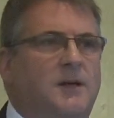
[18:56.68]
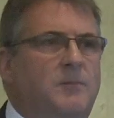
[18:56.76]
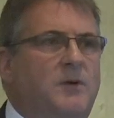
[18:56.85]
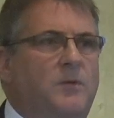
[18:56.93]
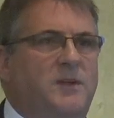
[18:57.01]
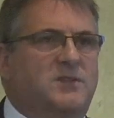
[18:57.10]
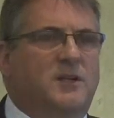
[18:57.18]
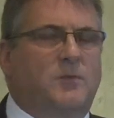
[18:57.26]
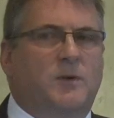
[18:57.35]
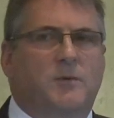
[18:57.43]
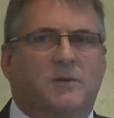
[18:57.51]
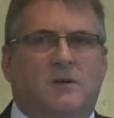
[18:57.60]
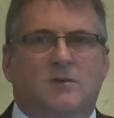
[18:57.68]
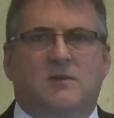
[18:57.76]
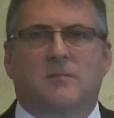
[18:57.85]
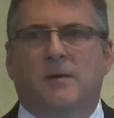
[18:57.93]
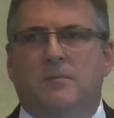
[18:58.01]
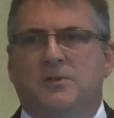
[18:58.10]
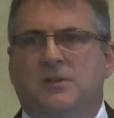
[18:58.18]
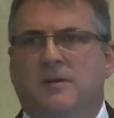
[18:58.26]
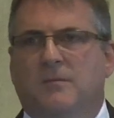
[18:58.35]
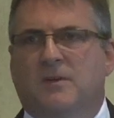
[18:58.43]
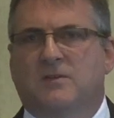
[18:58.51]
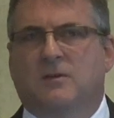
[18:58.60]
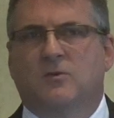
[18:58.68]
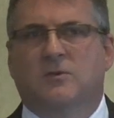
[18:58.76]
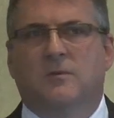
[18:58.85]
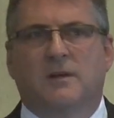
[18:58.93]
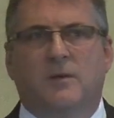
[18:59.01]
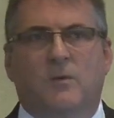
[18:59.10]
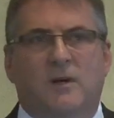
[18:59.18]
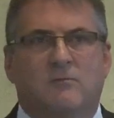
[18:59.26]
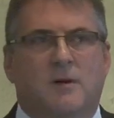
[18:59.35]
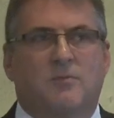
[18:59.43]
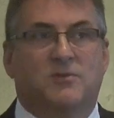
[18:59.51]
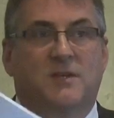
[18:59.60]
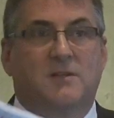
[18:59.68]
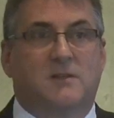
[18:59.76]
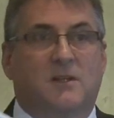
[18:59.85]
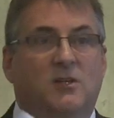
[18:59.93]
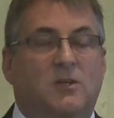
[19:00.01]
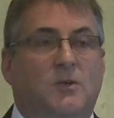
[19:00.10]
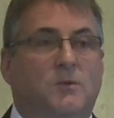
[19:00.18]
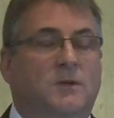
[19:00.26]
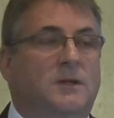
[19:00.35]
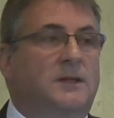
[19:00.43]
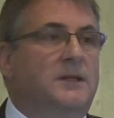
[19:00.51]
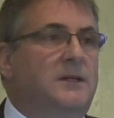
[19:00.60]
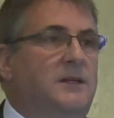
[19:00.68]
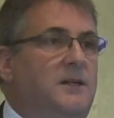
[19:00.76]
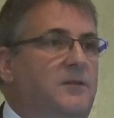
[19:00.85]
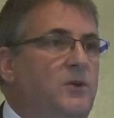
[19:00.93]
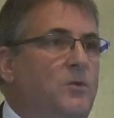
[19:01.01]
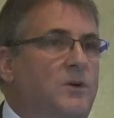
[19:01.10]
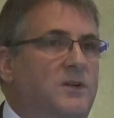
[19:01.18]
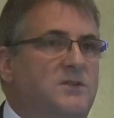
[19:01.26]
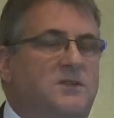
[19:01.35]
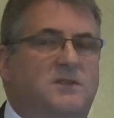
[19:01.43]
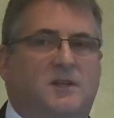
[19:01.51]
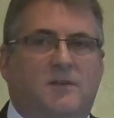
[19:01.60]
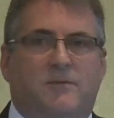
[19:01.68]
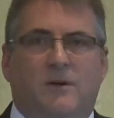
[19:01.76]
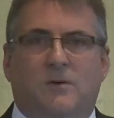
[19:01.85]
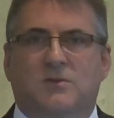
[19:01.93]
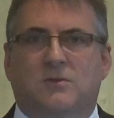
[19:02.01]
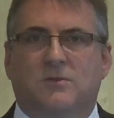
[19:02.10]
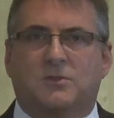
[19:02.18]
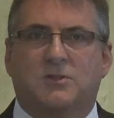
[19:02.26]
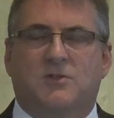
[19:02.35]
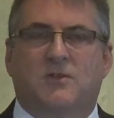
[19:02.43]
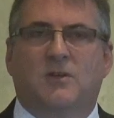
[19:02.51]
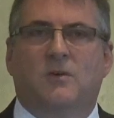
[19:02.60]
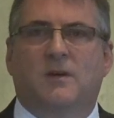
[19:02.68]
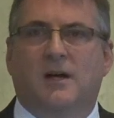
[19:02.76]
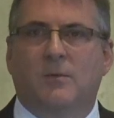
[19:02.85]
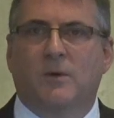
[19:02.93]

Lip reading: but we said we would ask the membership because ultimately we're representing you. And if you want us to stay focused on just the UK,